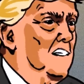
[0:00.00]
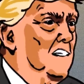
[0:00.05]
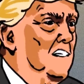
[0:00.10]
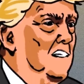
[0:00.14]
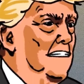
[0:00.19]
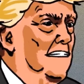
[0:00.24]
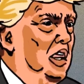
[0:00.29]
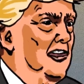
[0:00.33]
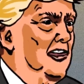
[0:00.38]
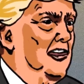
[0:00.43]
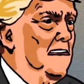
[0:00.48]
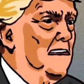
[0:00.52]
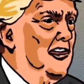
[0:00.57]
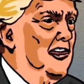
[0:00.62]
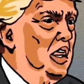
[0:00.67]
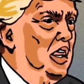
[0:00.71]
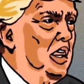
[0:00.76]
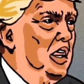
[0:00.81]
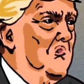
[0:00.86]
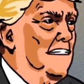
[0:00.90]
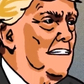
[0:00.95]
nobody will
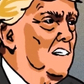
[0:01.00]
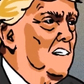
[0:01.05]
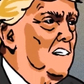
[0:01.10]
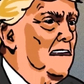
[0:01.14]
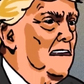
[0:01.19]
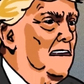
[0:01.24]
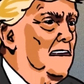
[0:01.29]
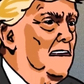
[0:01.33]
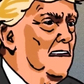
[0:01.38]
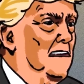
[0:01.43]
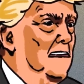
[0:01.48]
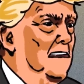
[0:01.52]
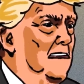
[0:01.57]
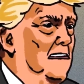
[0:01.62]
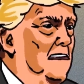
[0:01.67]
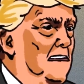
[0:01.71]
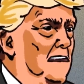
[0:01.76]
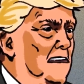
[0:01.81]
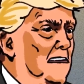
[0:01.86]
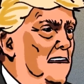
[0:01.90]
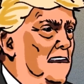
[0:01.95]
believe you.
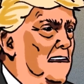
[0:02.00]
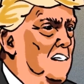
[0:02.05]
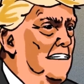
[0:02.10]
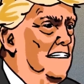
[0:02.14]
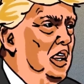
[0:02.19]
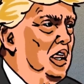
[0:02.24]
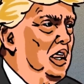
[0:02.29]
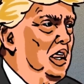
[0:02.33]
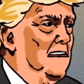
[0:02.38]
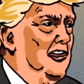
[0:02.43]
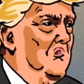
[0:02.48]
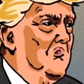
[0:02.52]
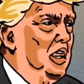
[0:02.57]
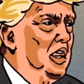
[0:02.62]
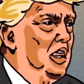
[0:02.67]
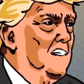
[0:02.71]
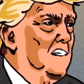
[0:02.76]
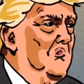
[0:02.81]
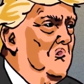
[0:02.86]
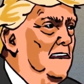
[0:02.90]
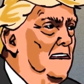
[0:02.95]
You will be in
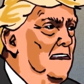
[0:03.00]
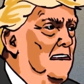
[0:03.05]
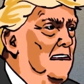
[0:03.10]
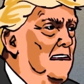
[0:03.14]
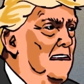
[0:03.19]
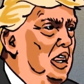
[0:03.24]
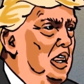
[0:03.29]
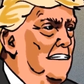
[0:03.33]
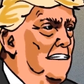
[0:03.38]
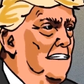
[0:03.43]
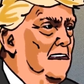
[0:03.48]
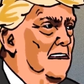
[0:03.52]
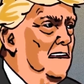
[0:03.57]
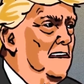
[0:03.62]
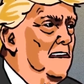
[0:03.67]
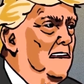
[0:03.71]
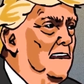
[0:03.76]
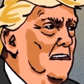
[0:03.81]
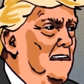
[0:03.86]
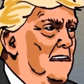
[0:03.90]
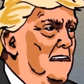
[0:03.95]
trial like in
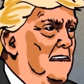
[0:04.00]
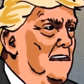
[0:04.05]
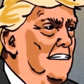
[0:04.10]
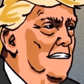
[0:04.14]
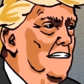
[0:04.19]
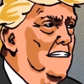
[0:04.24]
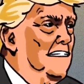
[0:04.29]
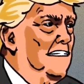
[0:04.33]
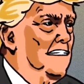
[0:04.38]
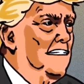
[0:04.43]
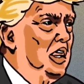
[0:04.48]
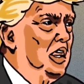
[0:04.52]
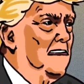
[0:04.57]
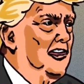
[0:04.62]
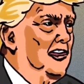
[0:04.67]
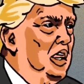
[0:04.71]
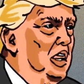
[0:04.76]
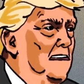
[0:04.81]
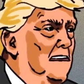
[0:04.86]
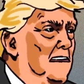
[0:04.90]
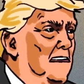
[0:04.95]
you, my
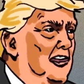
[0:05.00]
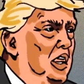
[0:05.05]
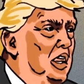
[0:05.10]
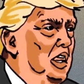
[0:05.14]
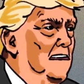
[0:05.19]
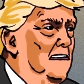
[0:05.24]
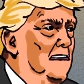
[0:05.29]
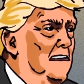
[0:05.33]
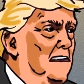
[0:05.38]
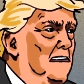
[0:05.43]
competitor.